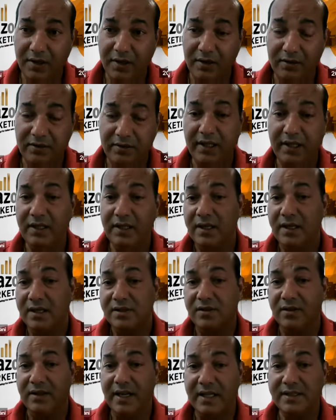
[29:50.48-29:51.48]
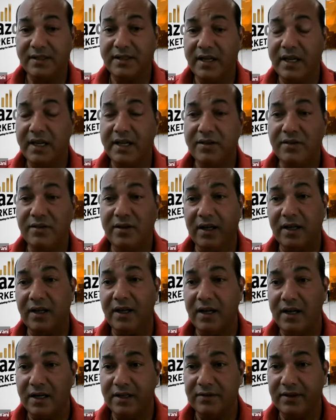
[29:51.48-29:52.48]
Okay, so let's say you got
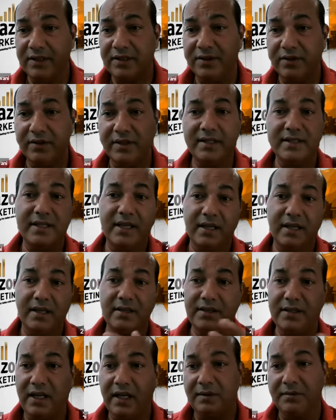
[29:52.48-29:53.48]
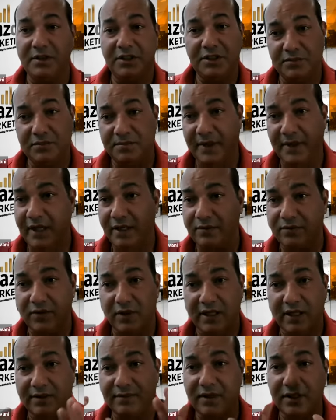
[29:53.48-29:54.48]
100 units at a time and you paid
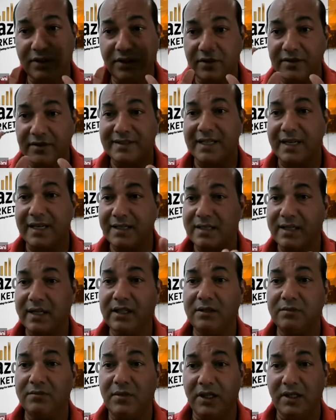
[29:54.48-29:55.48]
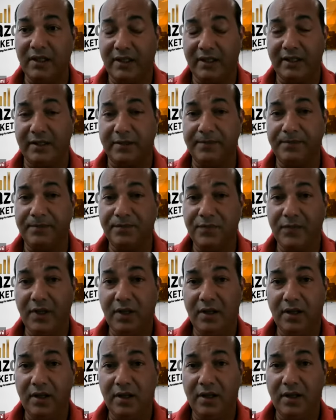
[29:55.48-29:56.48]
whatever, you're testing the market.
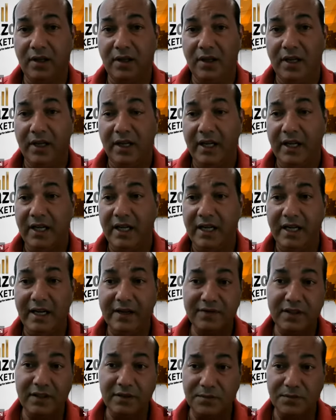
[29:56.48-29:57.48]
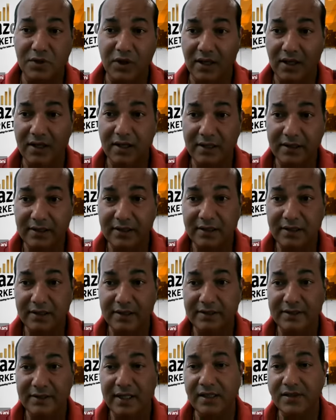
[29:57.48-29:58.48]
If the product
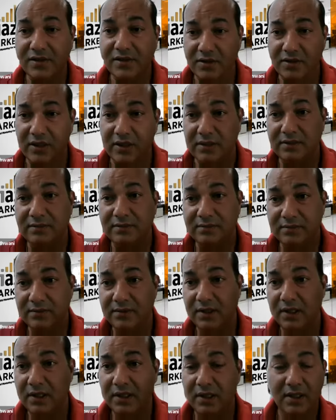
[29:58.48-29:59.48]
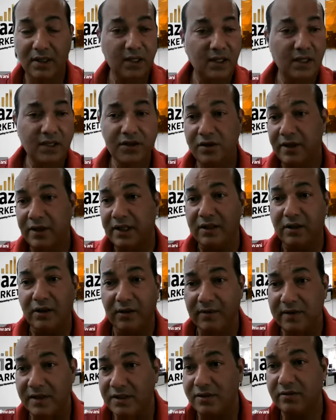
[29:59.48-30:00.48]
does good, you can
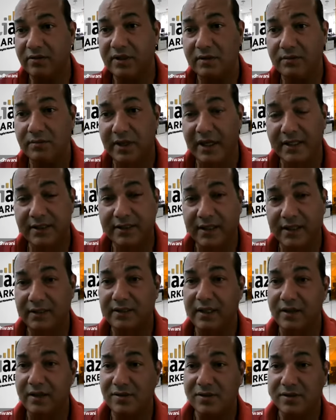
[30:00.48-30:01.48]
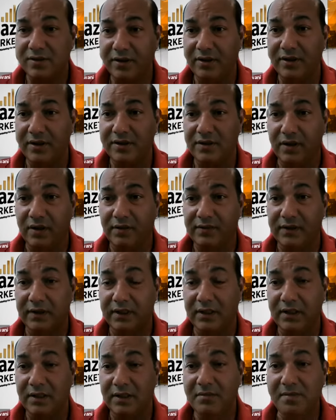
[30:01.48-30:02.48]
always go and buy 10,000 units of it.
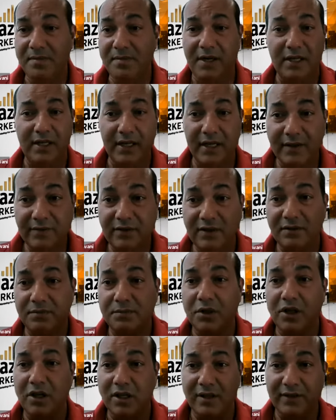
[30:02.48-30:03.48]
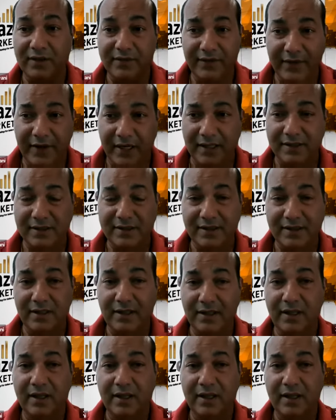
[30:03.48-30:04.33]
But if the product fails